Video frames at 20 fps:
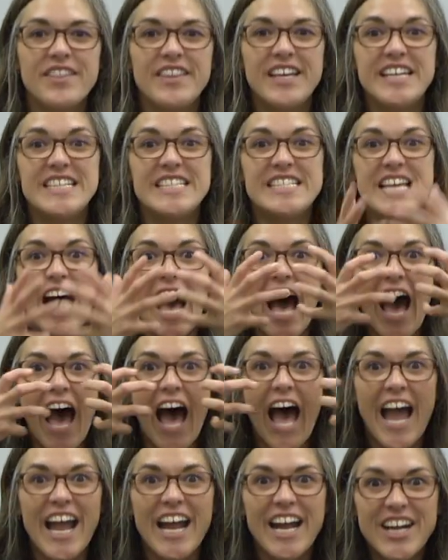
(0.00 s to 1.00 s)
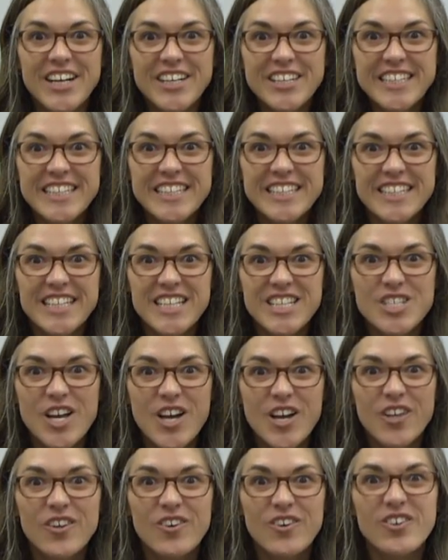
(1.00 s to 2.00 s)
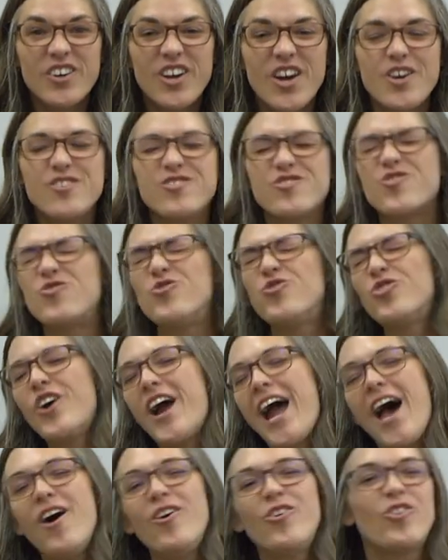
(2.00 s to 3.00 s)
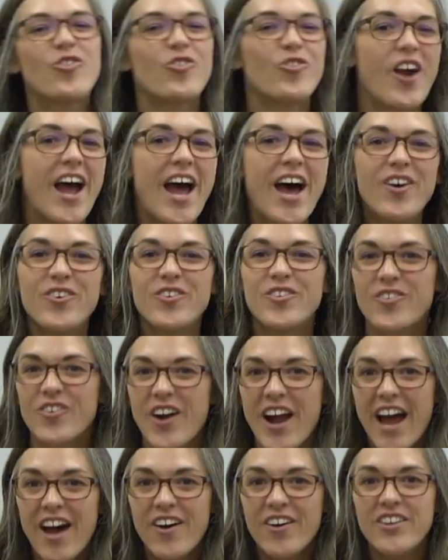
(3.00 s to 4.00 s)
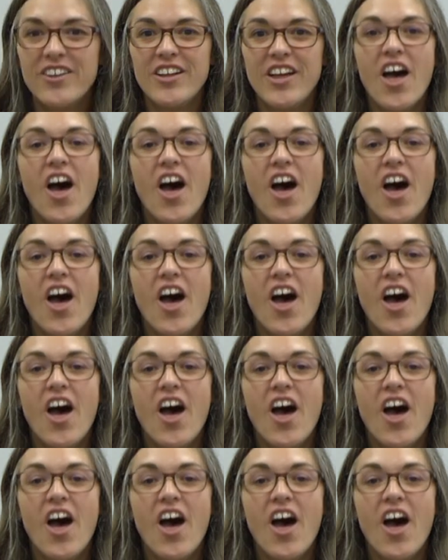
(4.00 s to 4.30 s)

The tiger in the jungle goes growl, growl, growl